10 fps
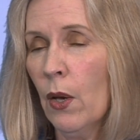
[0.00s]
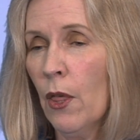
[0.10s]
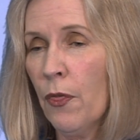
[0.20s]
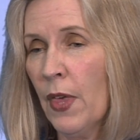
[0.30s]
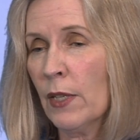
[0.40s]

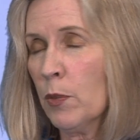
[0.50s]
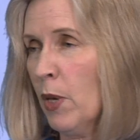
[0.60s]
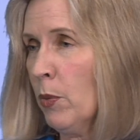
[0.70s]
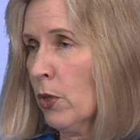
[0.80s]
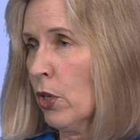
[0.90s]
things
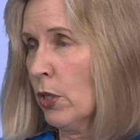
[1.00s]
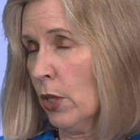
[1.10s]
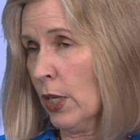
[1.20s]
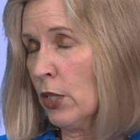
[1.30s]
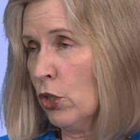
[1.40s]
people
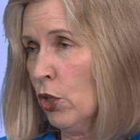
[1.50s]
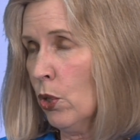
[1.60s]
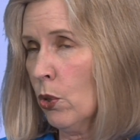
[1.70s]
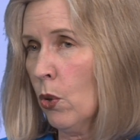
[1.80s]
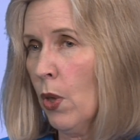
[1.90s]
can
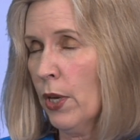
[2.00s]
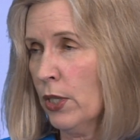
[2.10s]
do